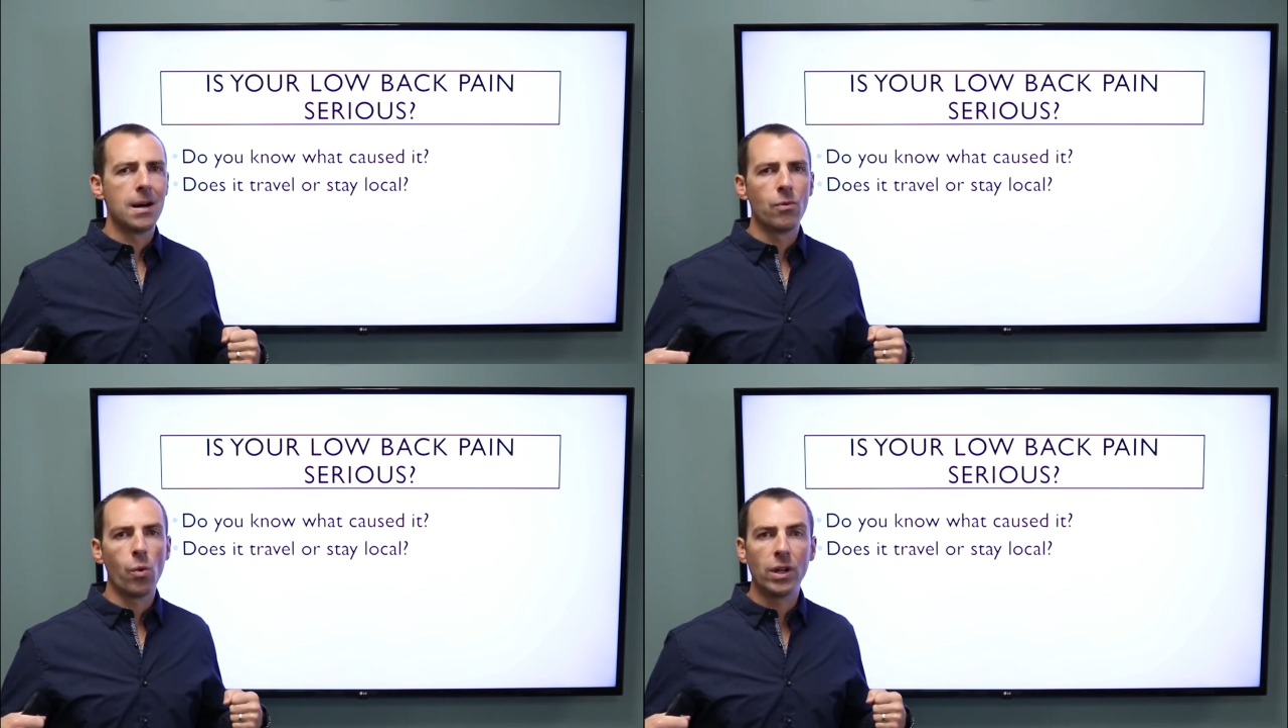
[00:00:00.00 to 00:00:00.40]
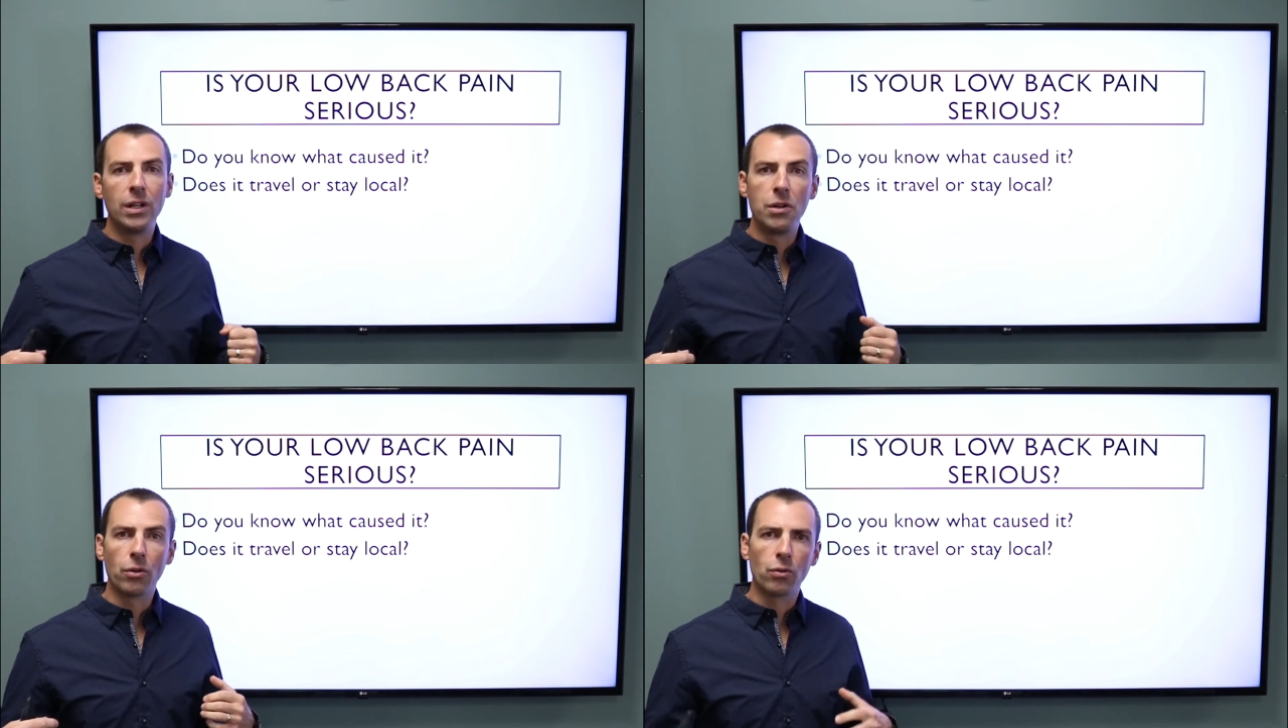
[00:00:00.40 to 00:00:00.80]
or
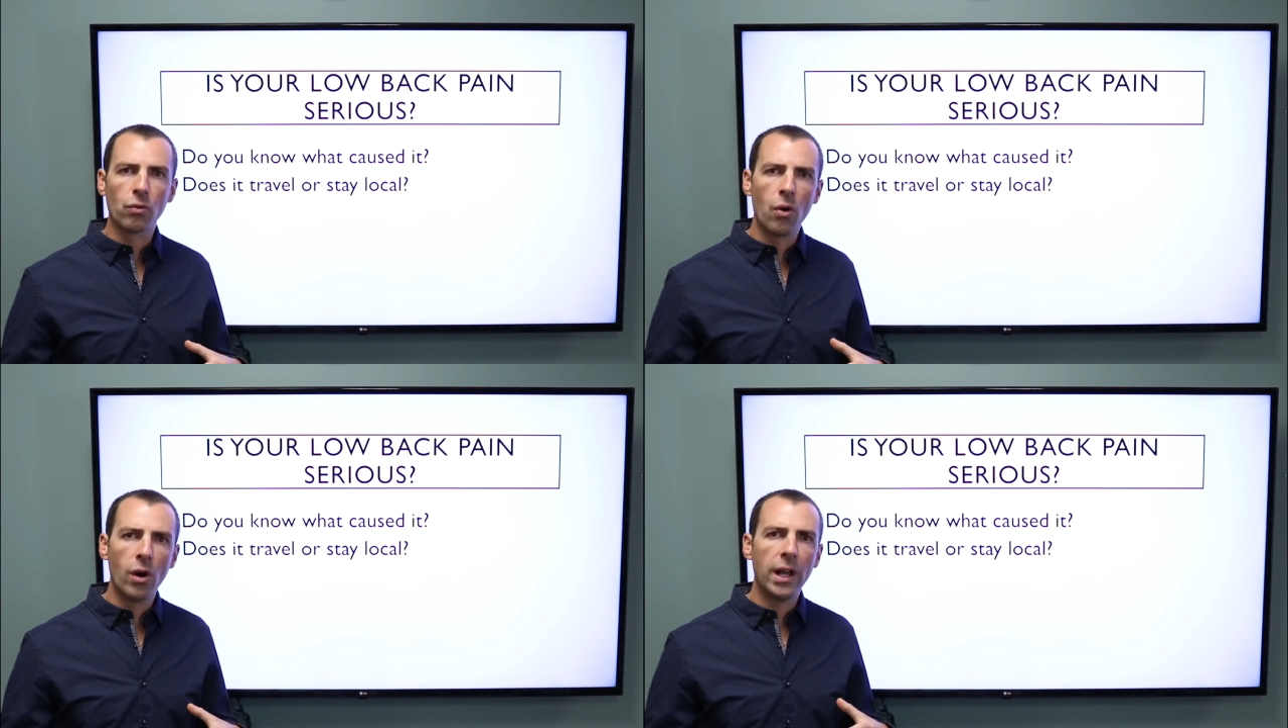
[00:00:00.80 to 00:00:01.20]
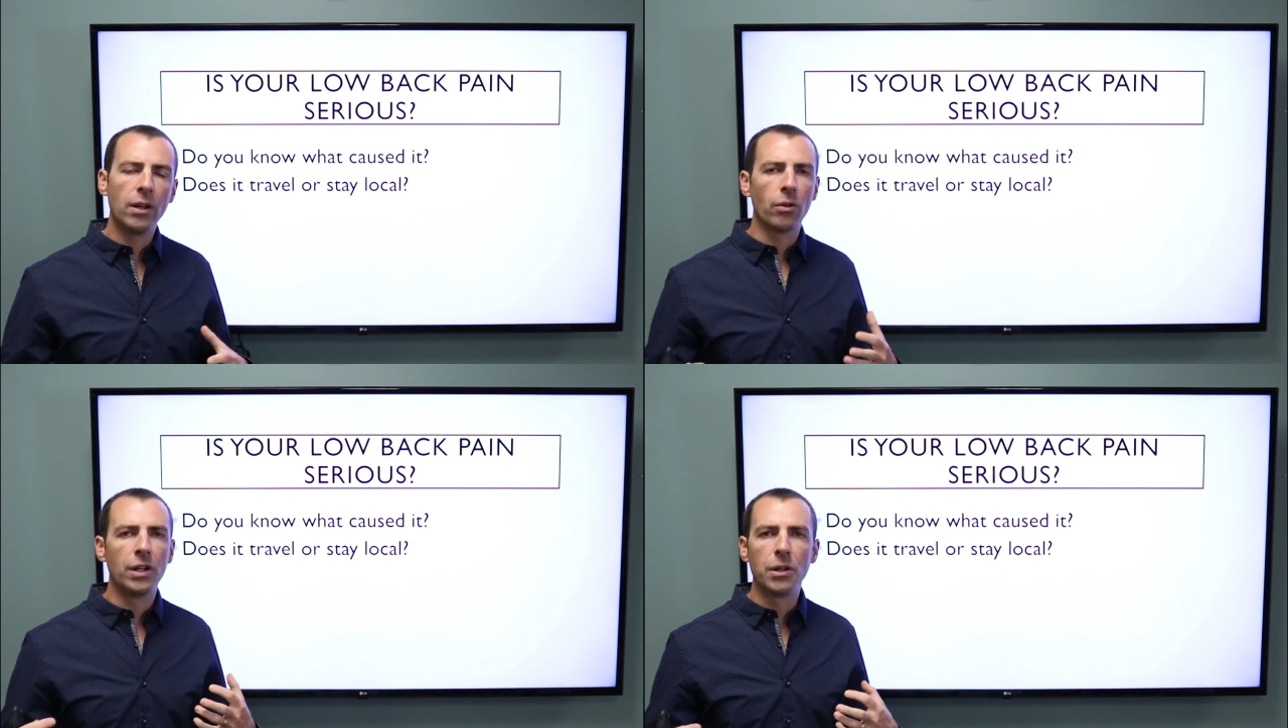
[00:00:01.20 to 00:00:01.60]
into your groin
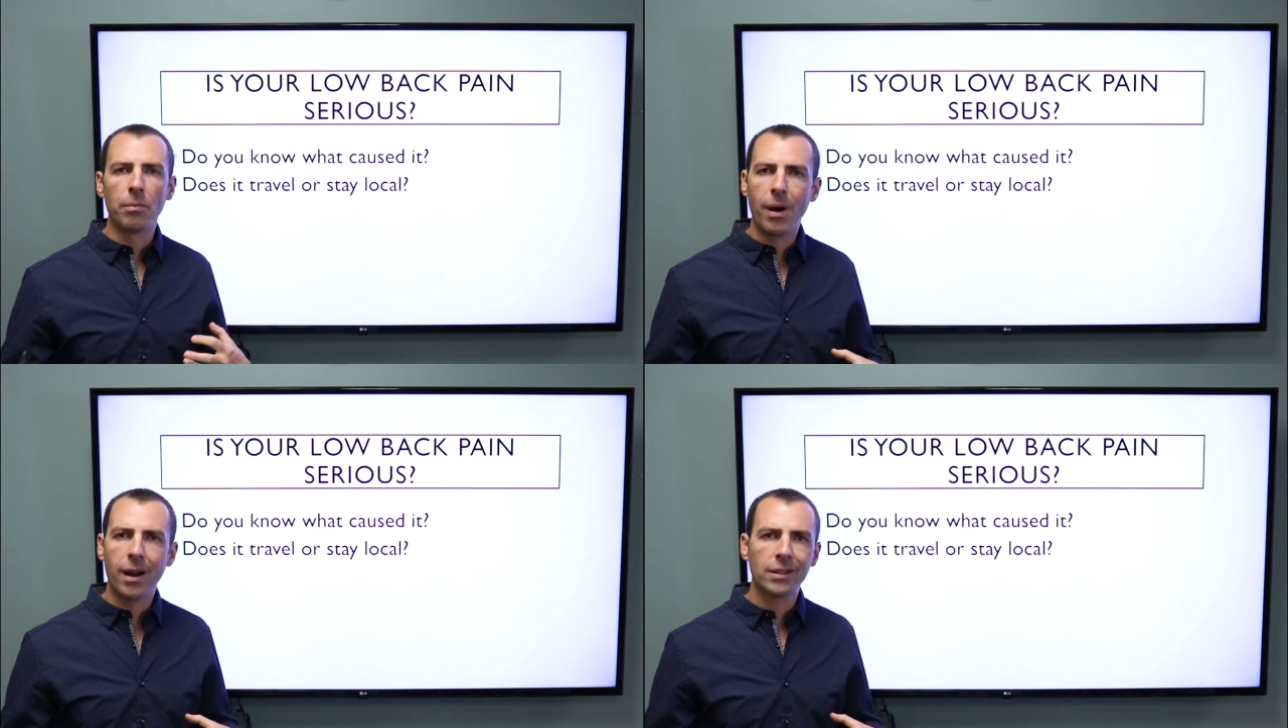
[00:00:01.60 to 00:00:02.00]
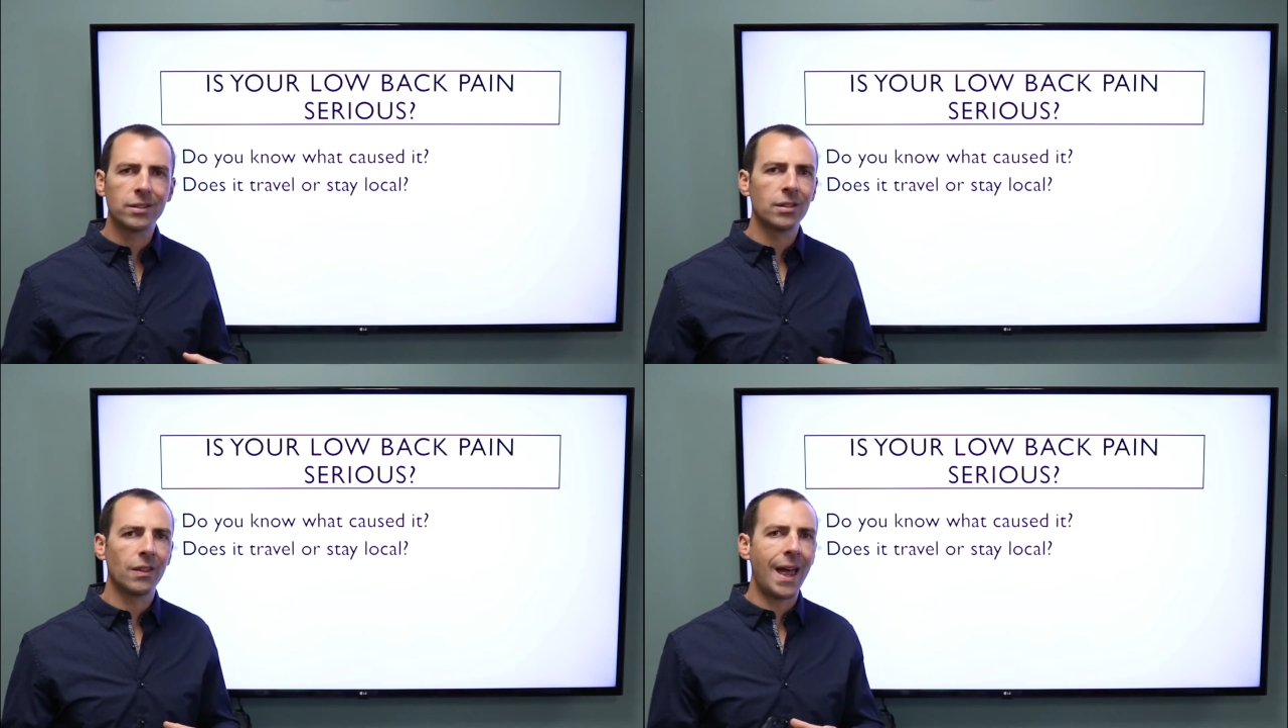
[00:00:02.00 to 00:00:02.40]
or into your
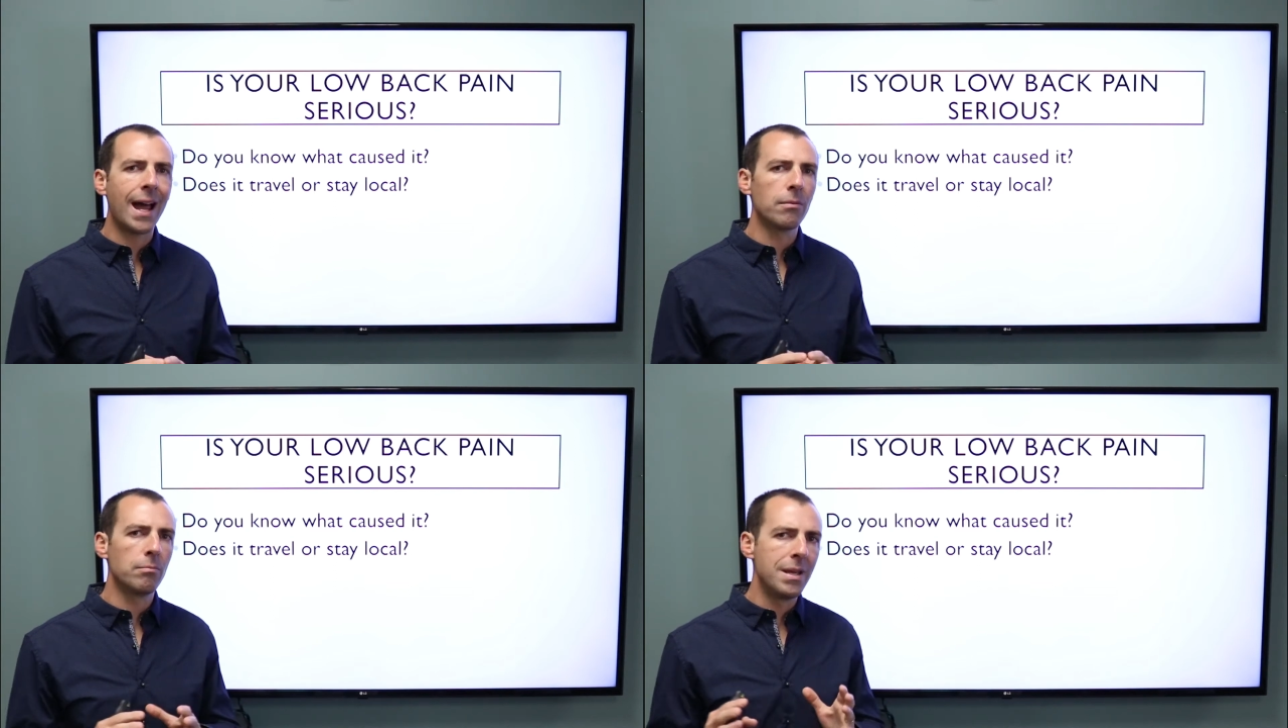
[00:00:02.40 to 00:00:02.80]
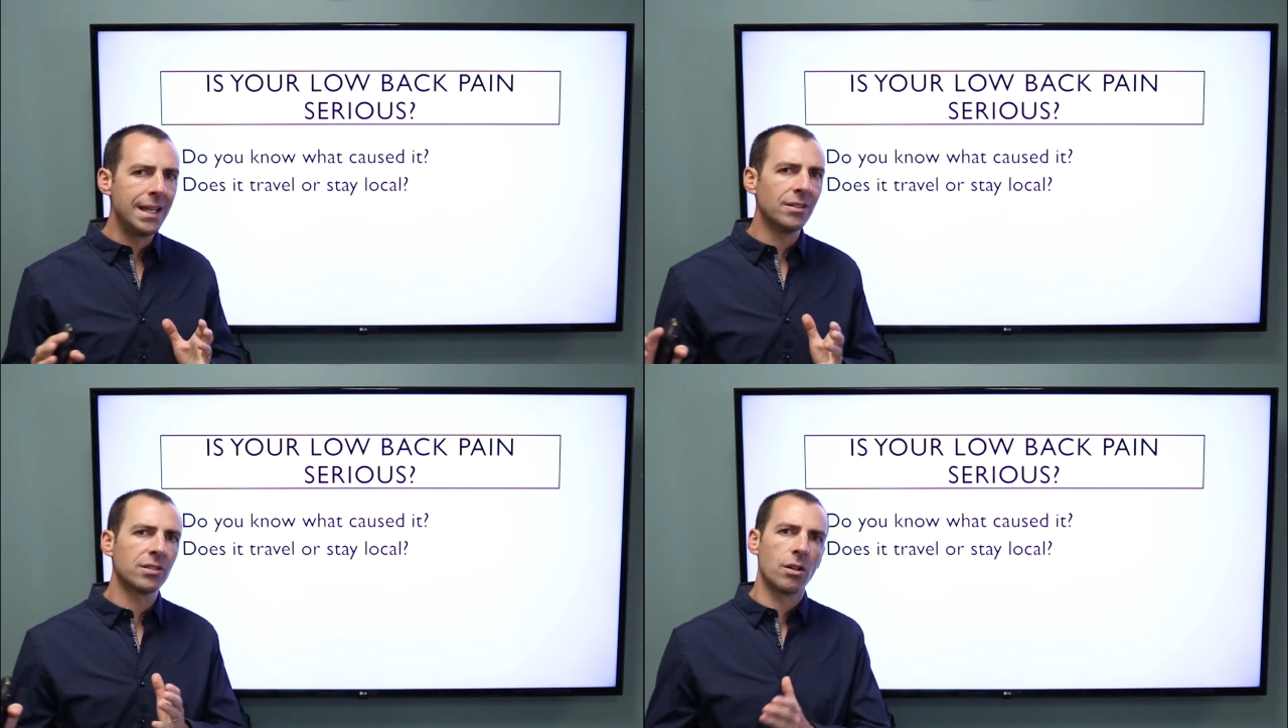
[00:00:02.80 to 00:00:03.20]
buttocks, that
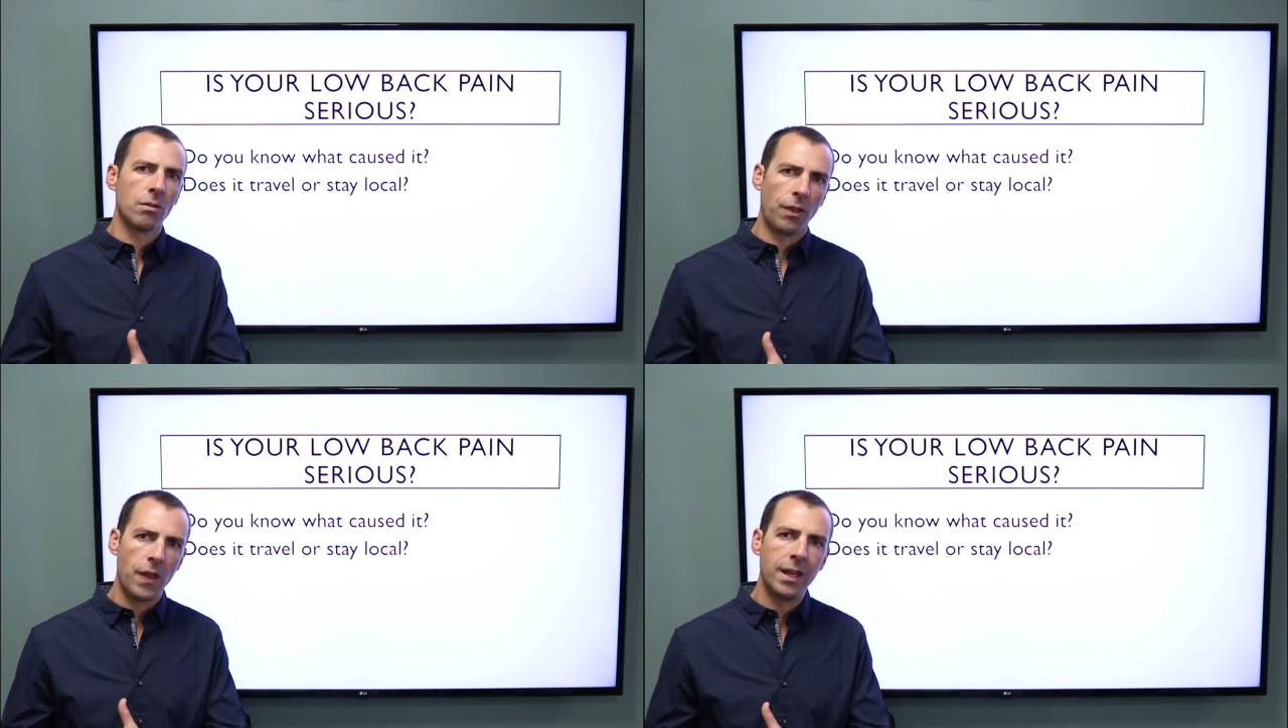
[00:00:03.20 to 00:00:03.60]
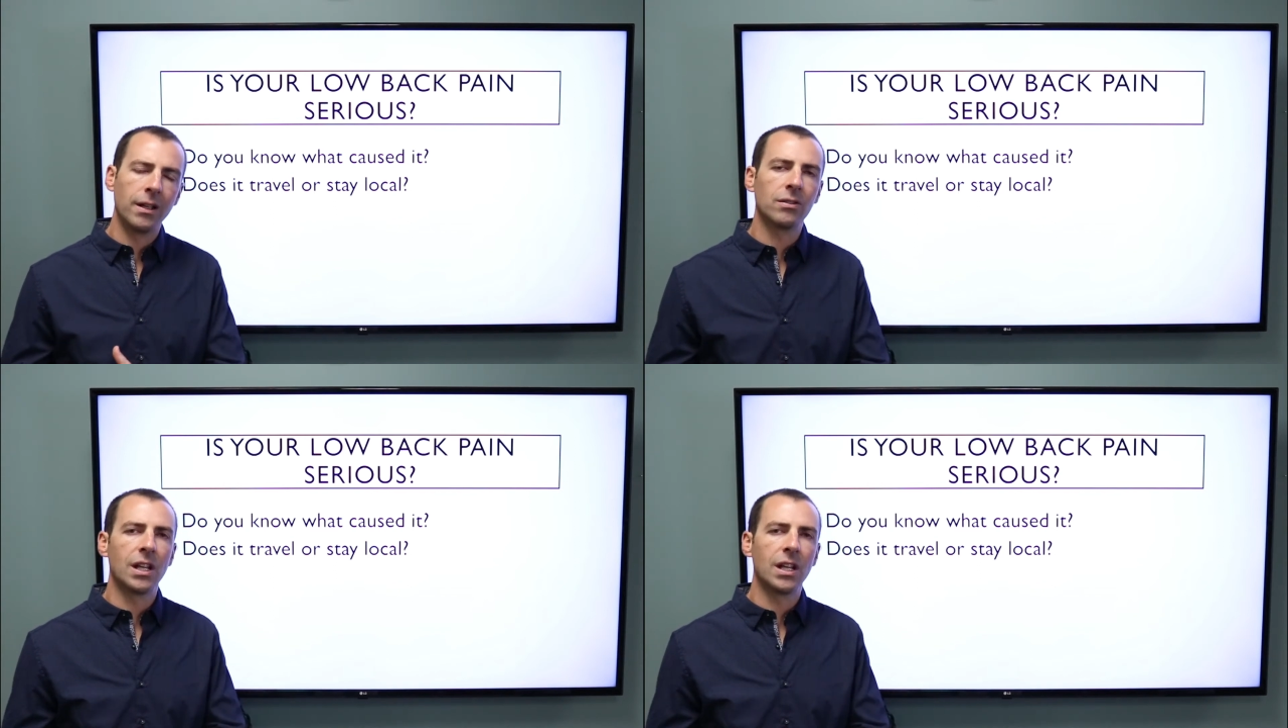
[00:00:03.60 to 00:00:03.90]
means certain things.